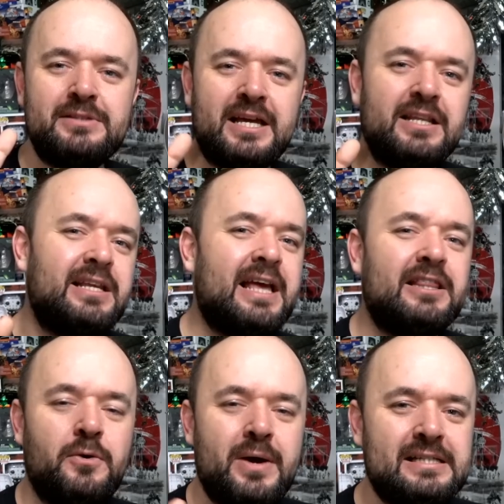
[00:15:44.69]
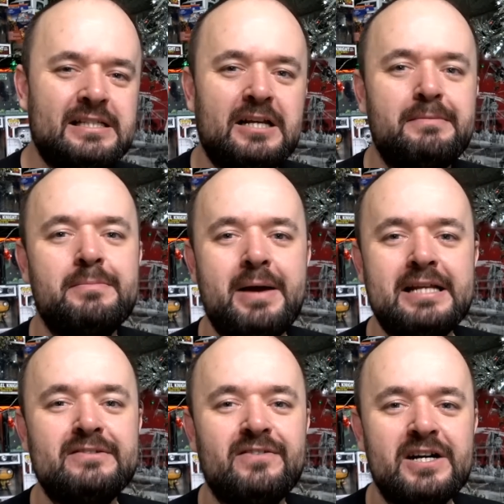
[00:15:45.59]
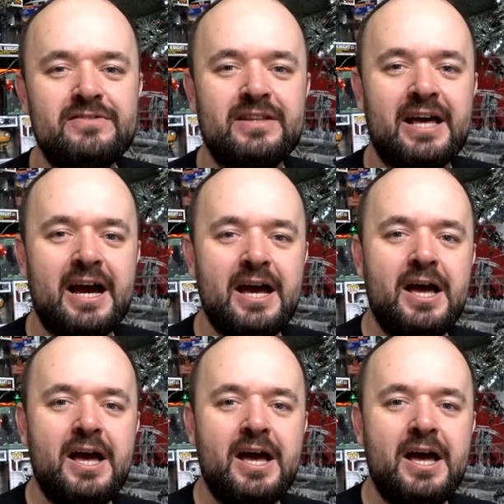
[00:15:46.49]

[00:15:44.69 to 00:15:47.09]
then yeah, the Quest is going to be the better device for that.